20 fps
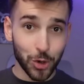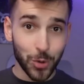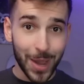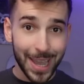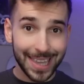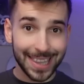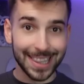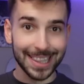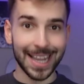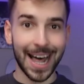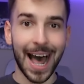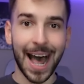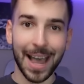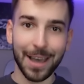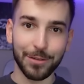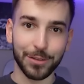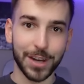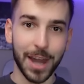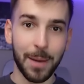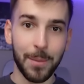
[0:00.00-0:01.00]
you a
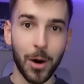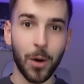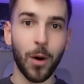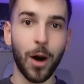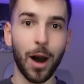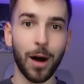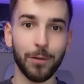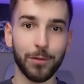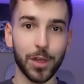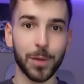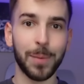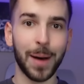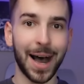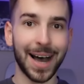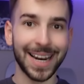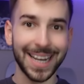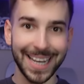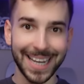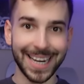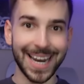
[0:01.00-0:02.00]
live demo of the bot